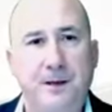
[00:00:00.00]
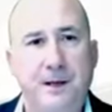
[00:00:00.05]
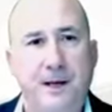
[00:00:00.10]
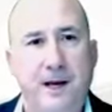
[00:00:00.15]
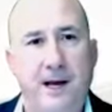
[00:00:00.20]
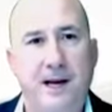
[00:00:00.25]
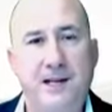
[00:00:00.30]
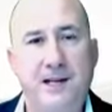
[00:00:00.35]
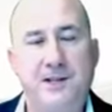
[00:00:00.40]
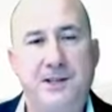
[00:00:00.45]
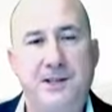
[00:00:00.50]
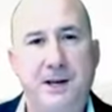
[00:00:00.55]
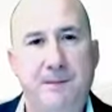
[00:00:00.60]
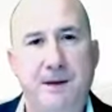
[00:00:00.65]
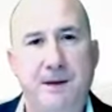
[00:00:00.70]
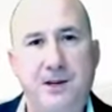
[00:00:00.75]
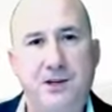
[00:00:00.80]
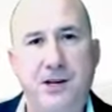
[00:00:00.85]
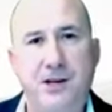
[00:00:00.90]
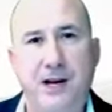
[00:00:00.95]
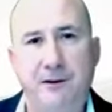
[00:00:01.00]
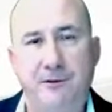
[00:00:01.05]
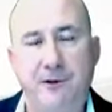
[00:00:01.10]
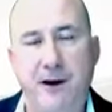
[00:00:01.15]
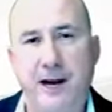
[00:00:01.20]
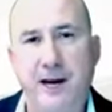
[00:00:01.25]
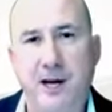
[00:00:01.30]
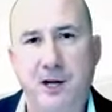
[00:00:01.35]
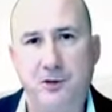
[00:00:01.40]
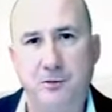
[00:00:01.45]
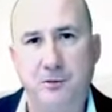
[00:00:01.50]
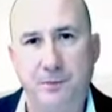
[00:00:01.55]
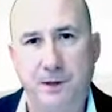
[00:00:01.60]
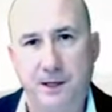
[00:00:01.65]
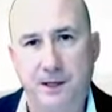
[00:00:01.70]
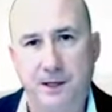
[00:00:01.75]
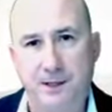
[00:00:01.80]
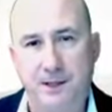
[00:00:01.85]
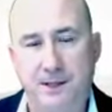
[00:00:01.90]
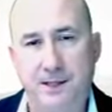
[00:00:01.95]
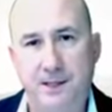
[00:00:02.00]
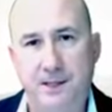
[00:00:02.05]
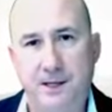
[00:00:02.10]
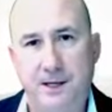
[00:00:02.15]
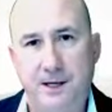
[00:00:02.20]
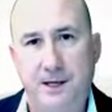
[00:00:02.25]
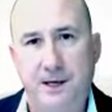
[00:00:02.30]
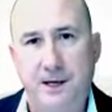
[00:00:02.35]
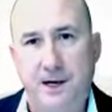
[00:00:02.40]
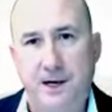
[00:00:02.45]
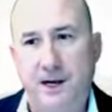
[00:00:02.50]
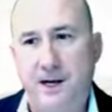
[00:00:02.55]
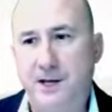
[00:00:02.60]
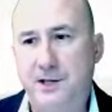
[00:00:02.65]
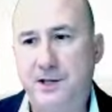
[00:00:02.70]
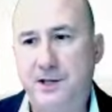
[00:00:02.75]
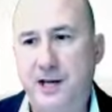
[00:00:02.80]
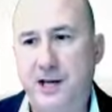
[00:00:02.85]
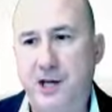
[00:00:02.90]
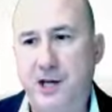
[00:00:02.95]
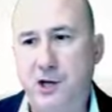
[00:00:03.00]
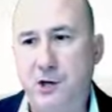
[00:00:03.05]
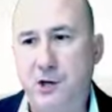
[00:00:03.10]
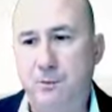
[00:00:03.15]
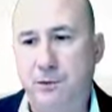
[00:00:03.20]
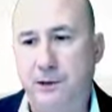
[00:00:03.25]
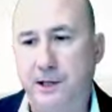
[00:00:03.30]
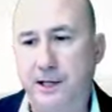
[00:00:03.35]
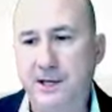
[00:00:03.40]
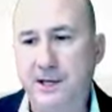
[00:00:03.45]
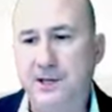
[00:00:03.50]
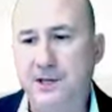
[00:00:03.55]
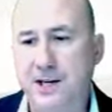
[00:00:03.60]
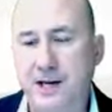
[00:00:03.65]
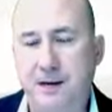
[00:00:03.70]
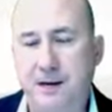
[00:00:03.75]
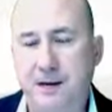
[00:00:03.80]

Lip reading: And he sent me a check for $800. He said, can you please send